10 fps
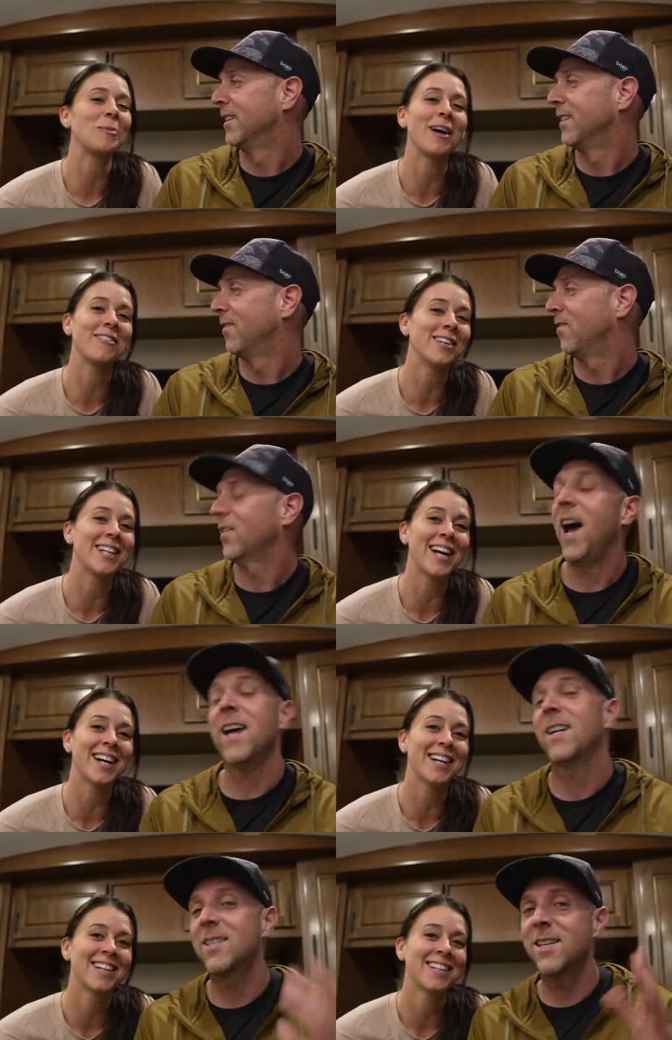Speaker 1: him every day.
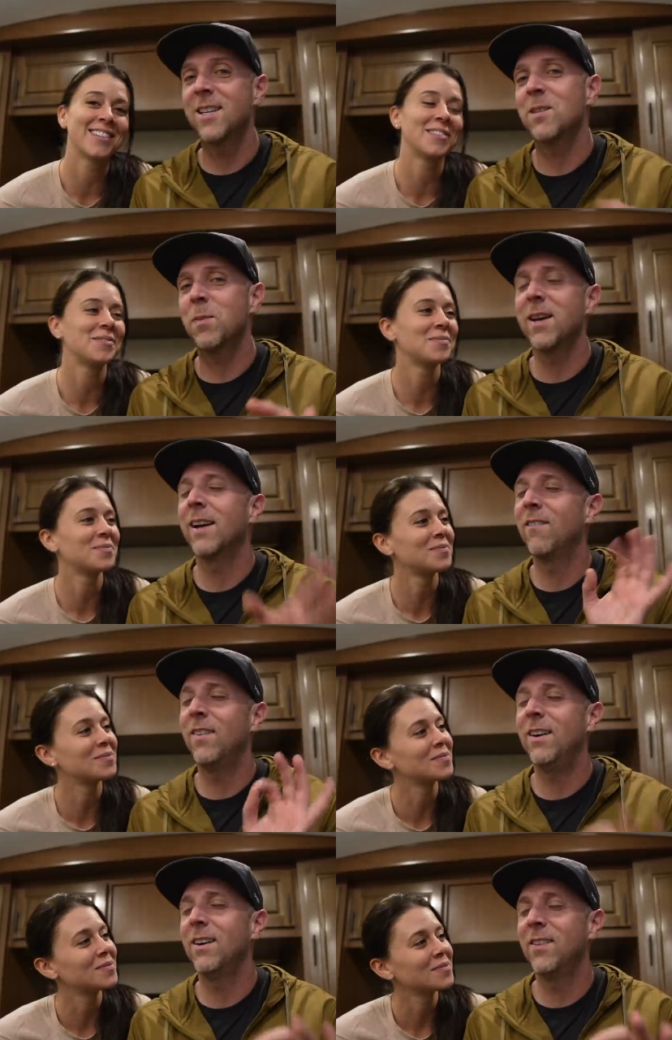I
Speaker 2: could see this being a
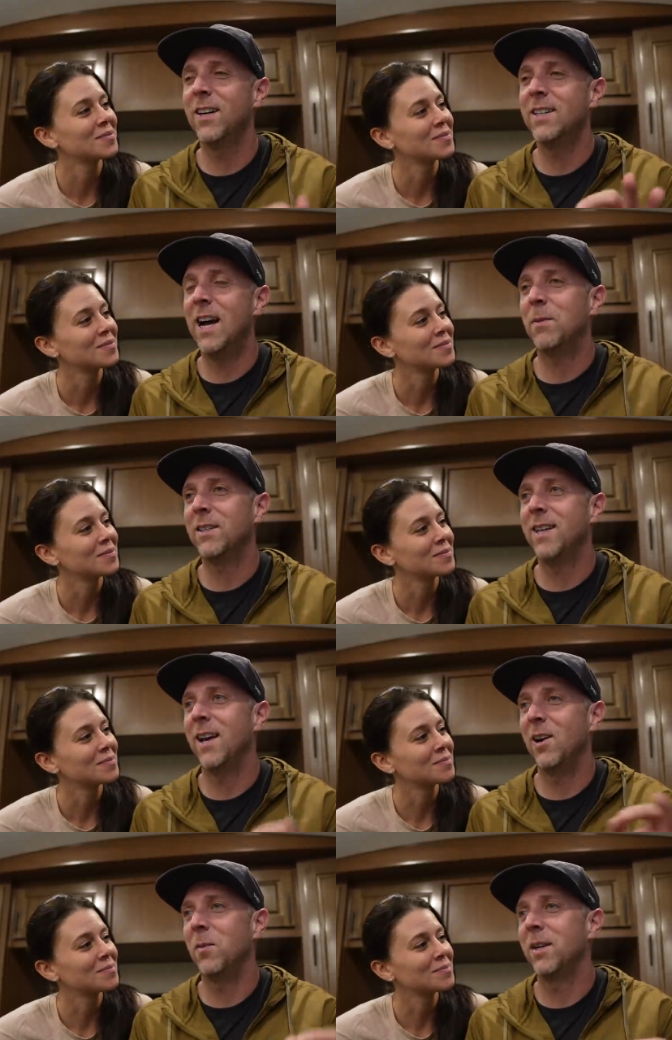very, very top
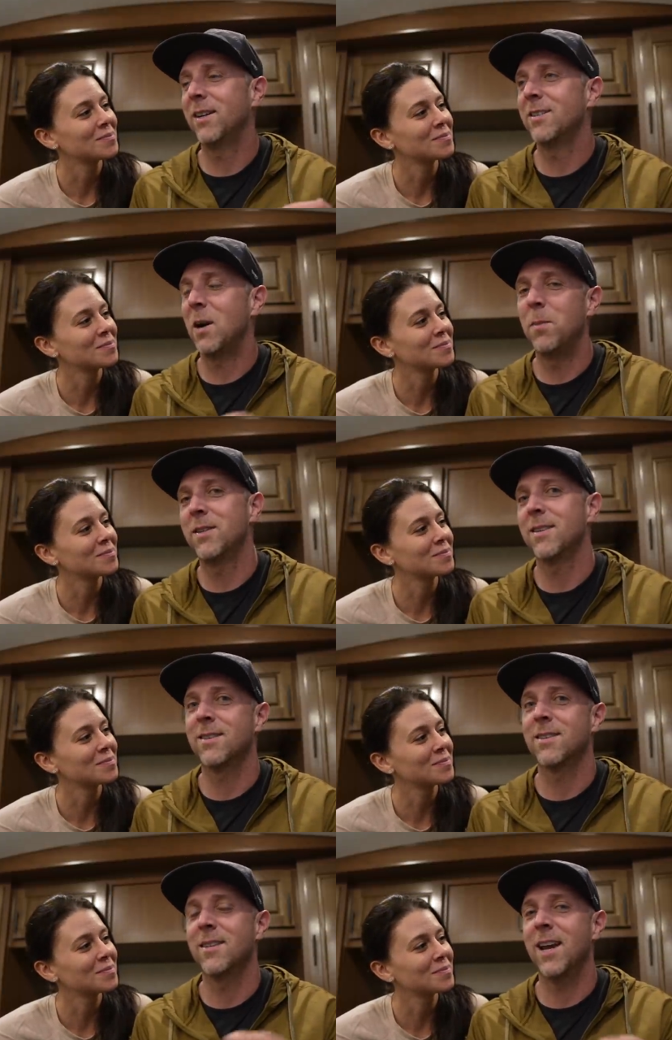contender because our
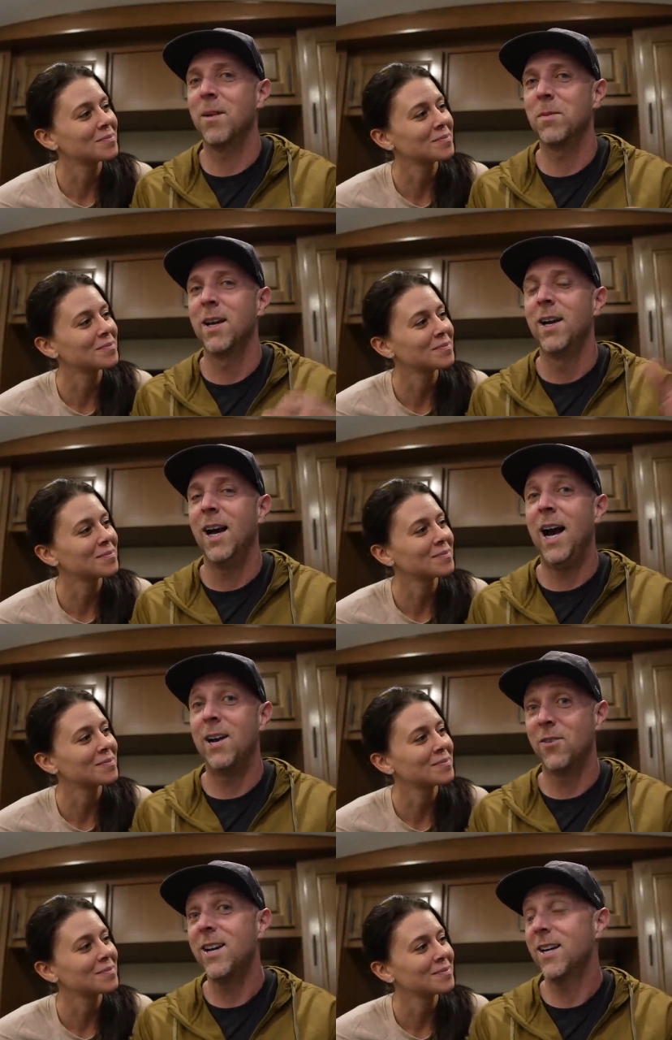business is named
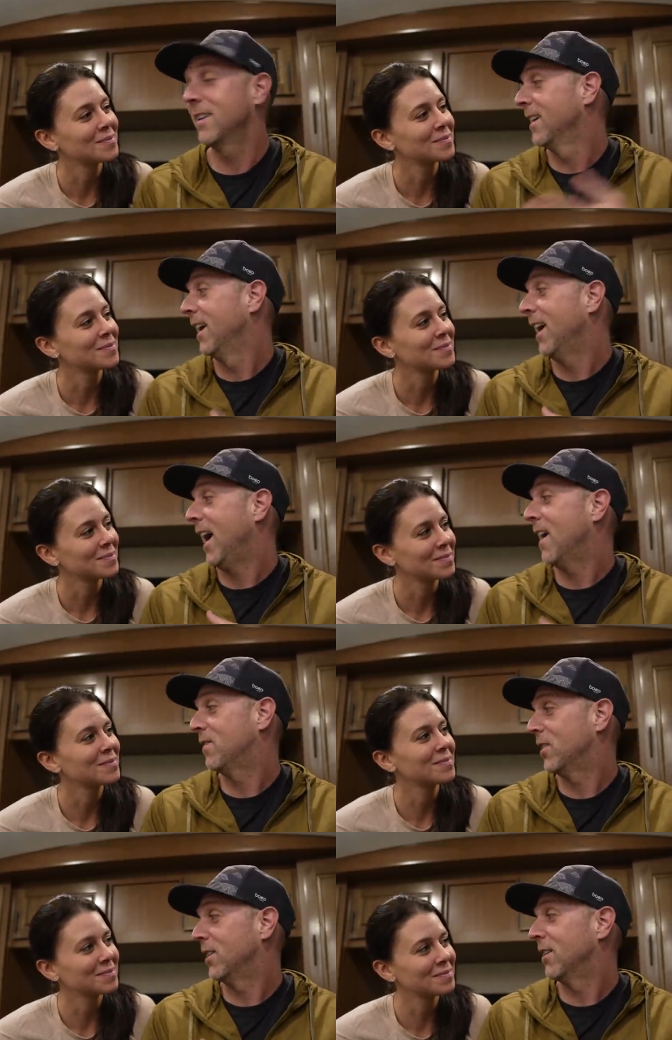Irene
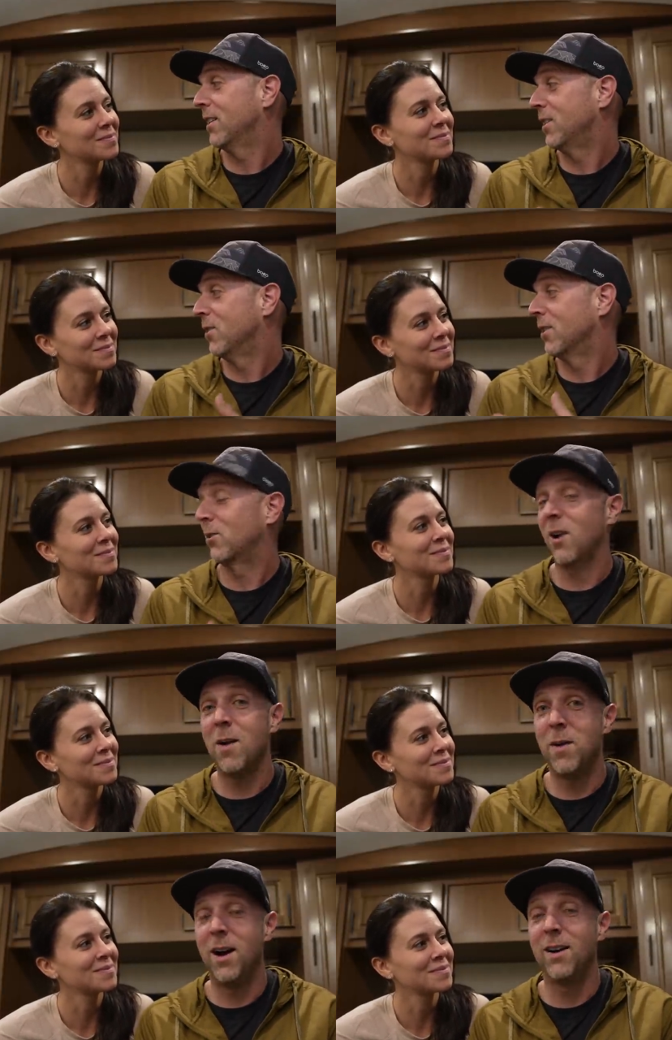after your
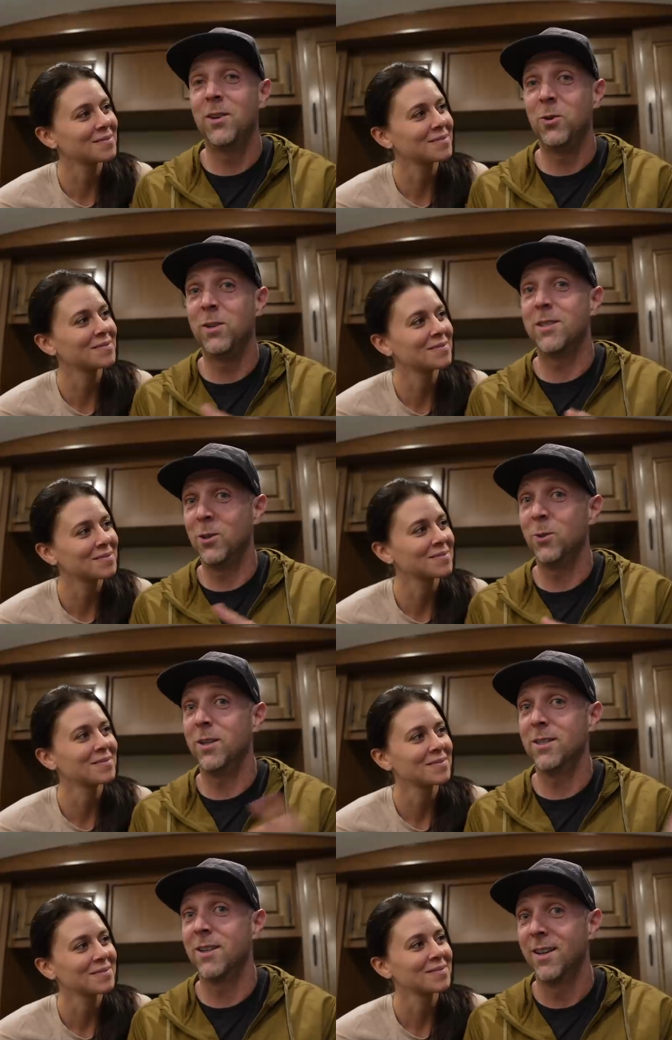grandma, who is
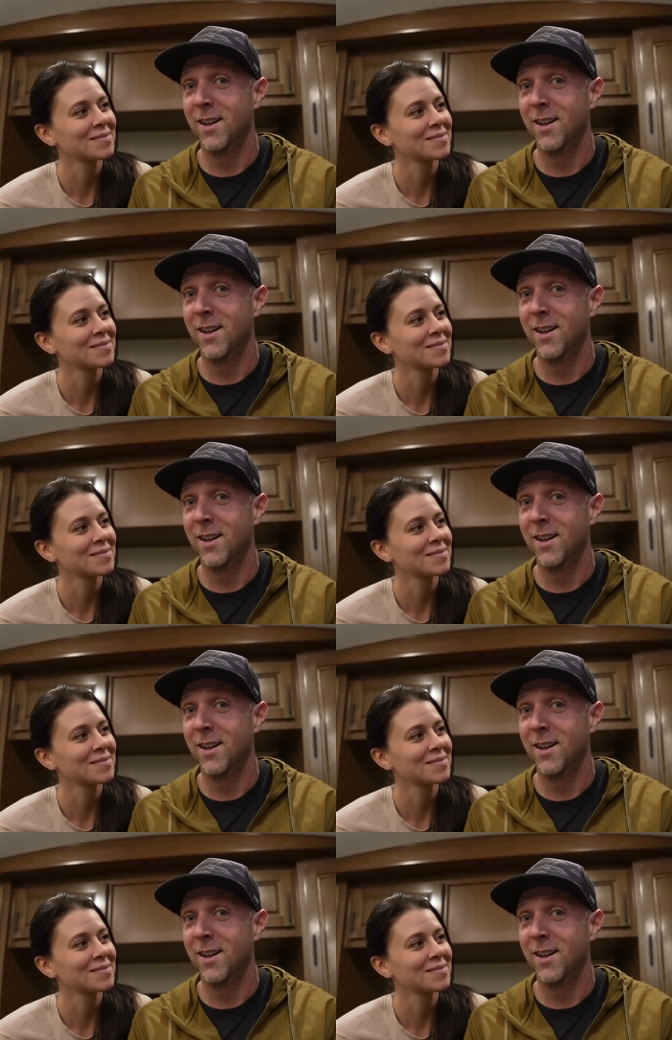Louie's